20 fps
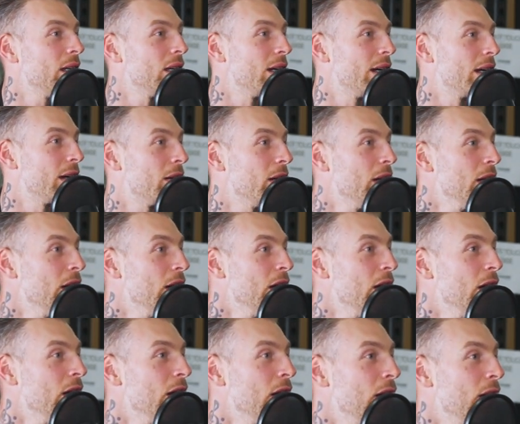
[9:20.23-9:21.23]
Like,
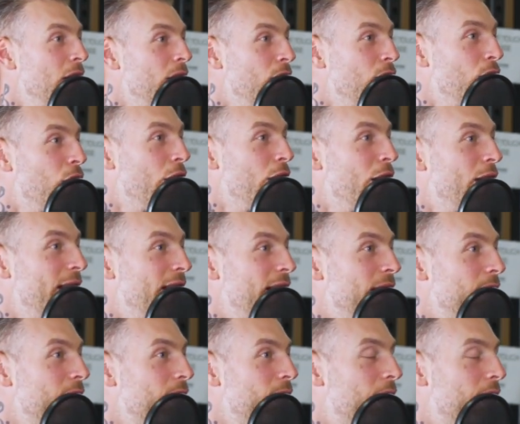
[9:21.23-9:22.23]
not
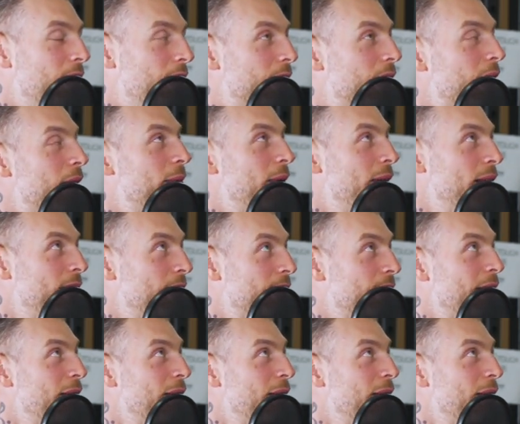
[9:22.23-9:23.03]
only, well, I mean,